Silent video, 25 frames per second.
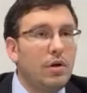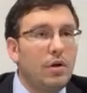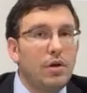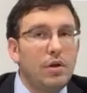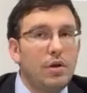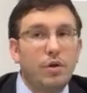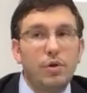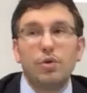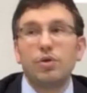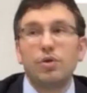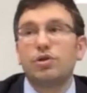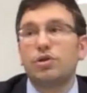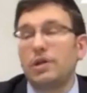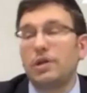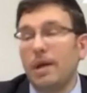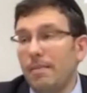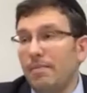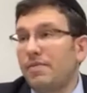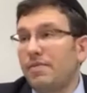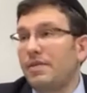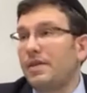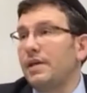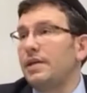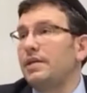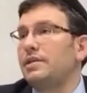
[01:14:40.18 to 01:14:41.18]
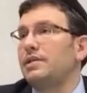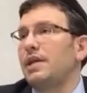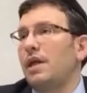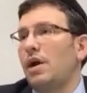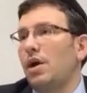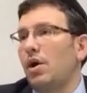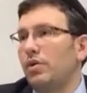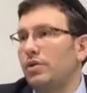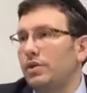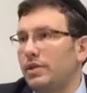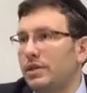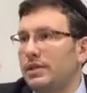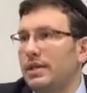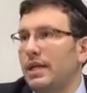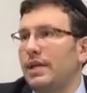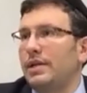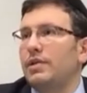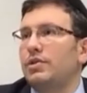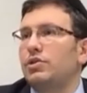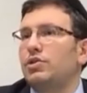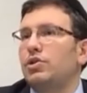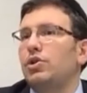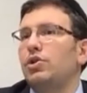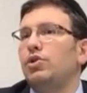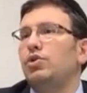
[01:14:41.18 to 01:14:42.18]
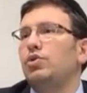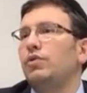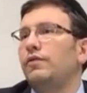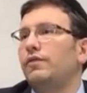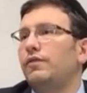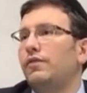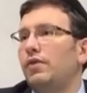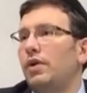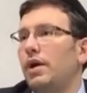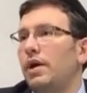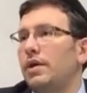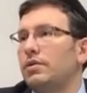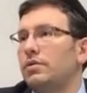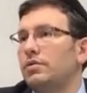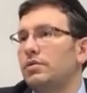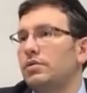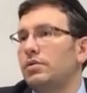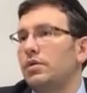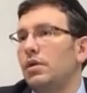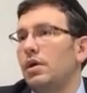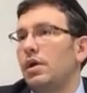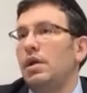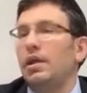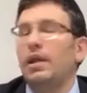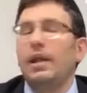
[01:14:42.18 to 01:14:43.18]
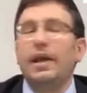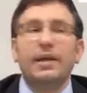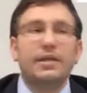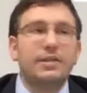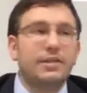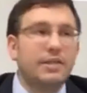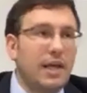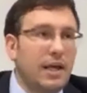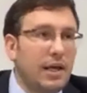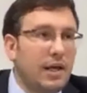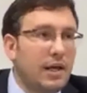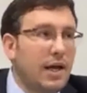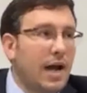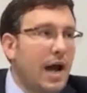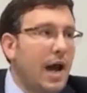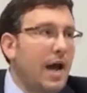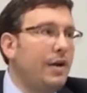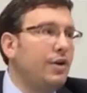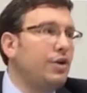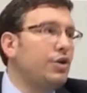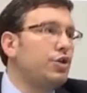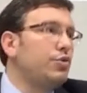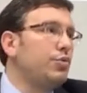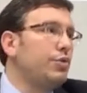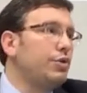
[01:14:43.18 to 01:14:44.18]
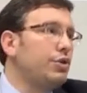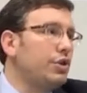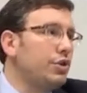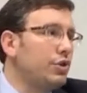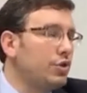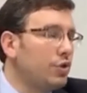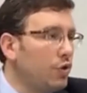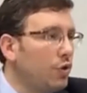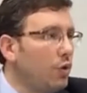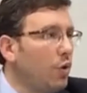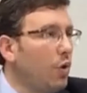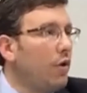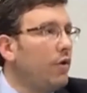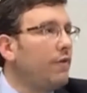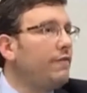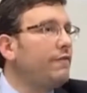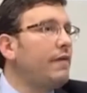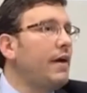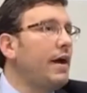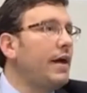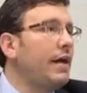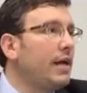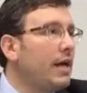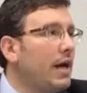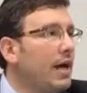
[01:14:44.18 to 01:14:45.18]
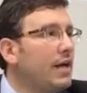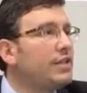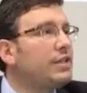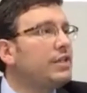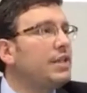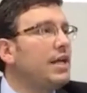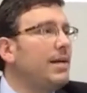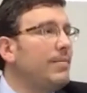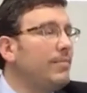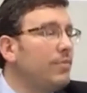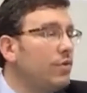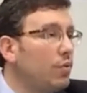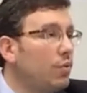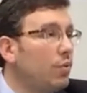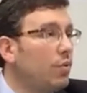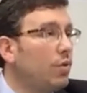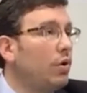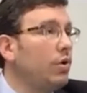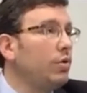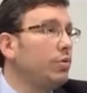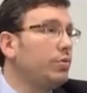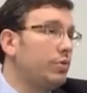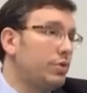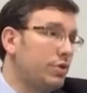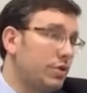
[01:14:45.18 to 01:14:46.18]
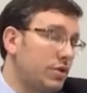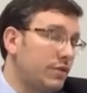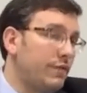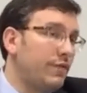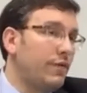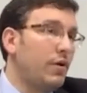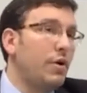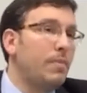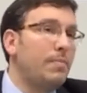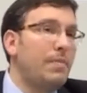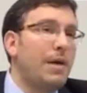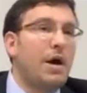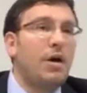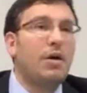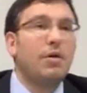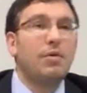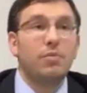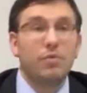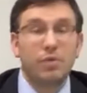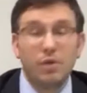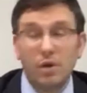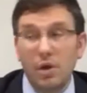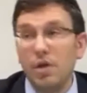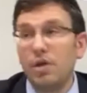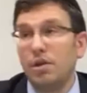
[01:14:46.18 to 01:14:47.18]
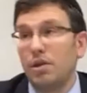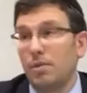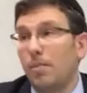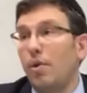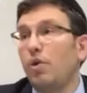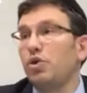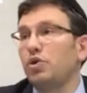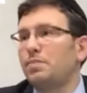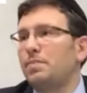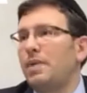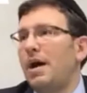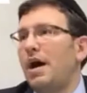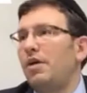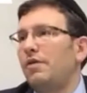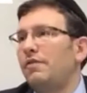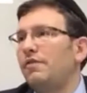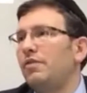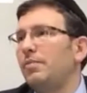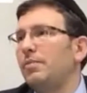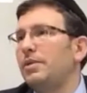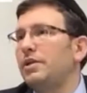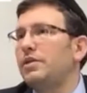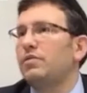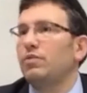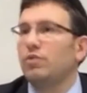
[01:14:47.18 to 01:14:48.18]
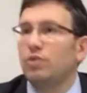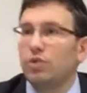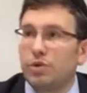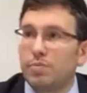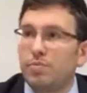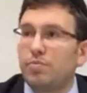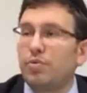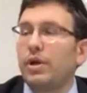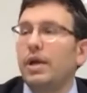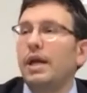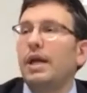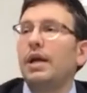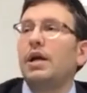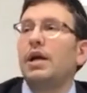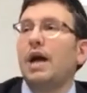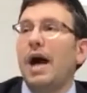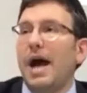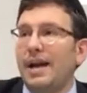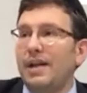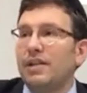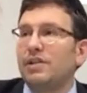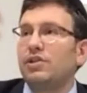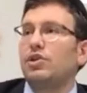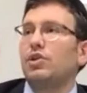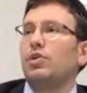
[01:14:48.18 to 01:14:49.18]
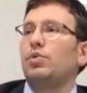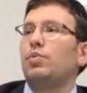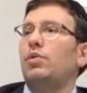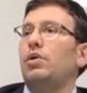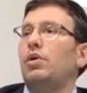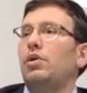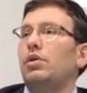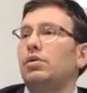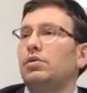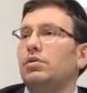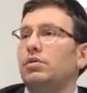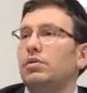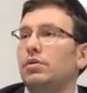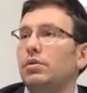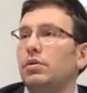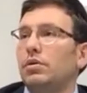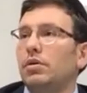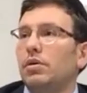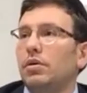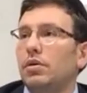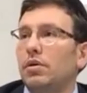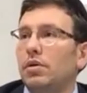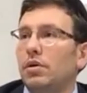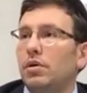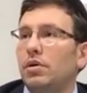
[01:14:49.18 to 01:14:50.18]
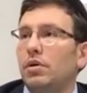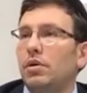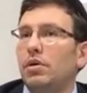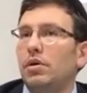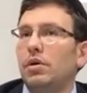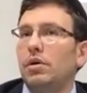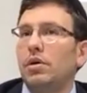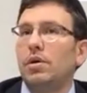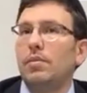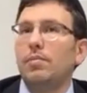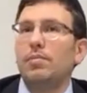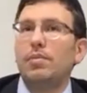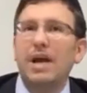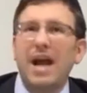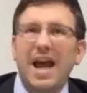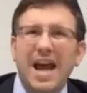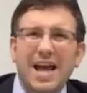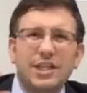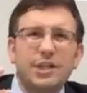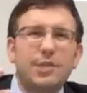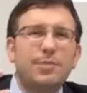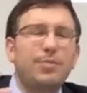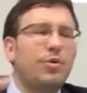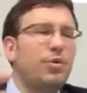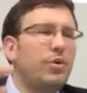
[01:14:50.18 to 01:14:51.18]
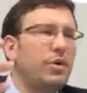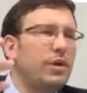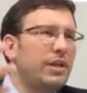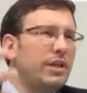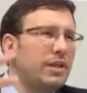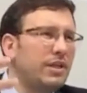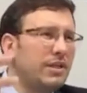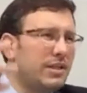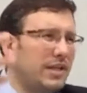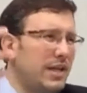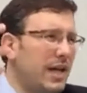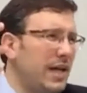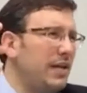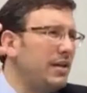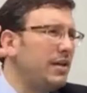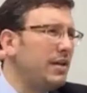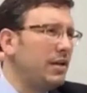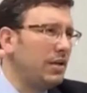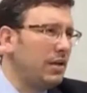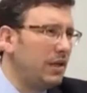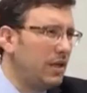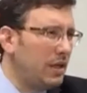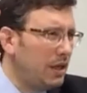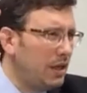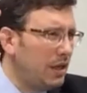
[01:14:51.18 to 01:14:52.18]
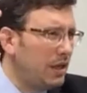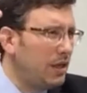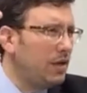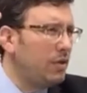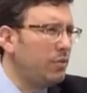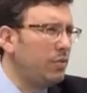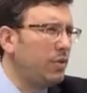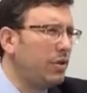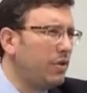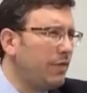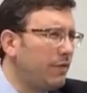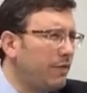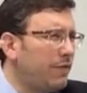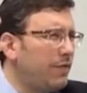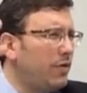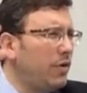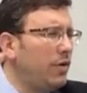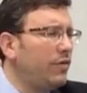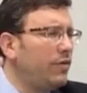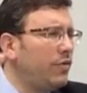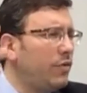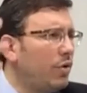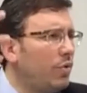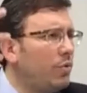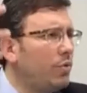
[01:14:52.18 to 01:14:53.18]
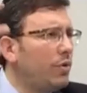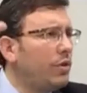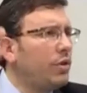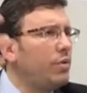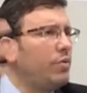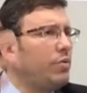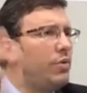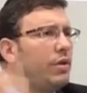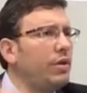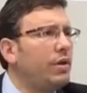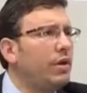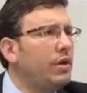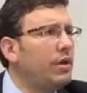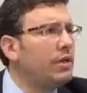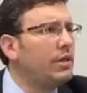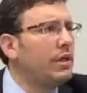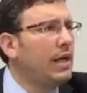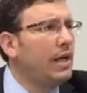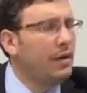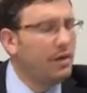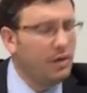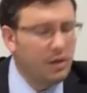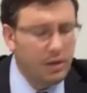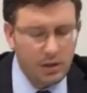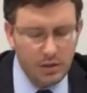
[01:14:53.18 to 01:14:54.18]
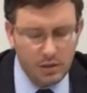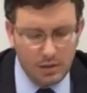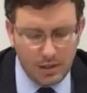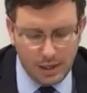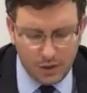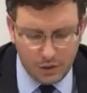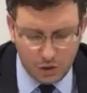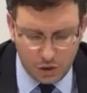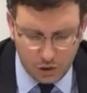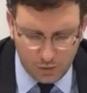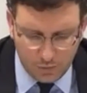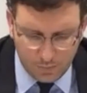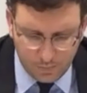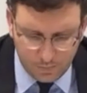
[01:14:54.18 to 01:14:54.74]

There are some things that our descendants can do for us, like saying Kaddish, which is glorifying God's name in the world, which is the most powerful mitzvah, which is bringing God into the world. But it has to be really said with a fervor, with an intention.